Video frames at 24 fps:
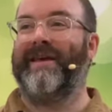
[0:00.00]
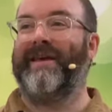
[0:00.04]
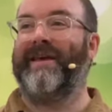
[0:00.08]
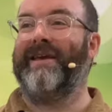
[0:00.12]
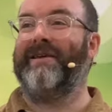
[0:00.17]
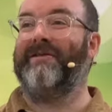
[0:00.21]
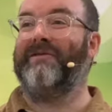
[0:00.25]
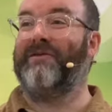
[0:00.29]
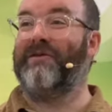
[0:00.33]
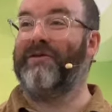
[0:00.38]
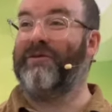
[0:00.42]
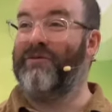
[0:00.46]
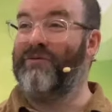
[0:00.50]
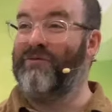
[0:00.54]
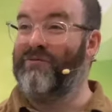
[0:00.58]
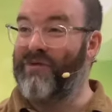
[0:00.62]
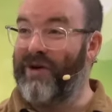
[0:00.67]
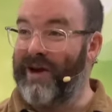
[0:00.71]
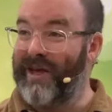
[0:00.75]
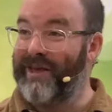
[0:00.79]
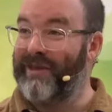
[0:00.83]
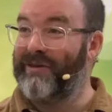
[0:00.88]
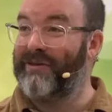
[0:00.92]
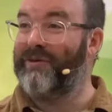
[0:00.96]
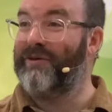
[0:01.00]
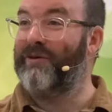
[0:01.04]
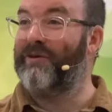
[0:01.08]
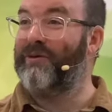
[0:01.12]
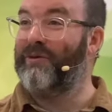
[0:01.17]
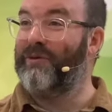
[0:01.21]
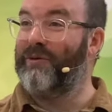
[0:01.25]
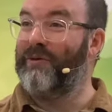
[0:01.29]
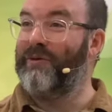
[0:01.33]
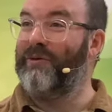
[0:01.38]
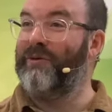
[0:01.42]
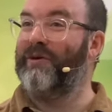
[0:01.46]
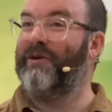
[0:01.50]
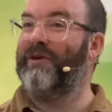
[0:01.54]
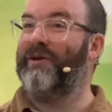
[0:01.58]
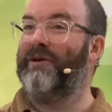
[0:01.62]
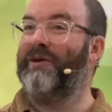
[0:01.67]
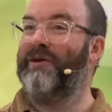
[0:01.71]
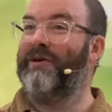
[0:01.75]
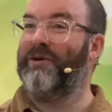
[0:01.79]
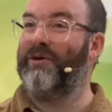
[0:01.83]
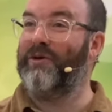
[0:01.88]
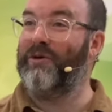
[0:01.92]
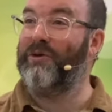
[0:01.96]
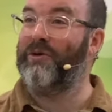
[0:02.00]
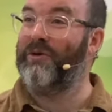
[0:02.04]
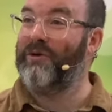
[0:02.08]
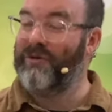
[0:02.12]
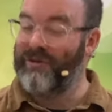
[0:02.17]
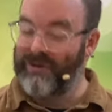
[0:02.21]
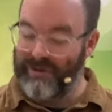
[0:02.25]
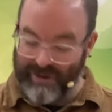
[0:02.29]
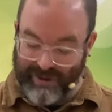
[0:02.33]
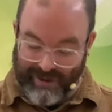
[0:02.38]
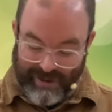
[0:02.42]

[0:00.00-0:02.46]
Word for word: It's right to do good.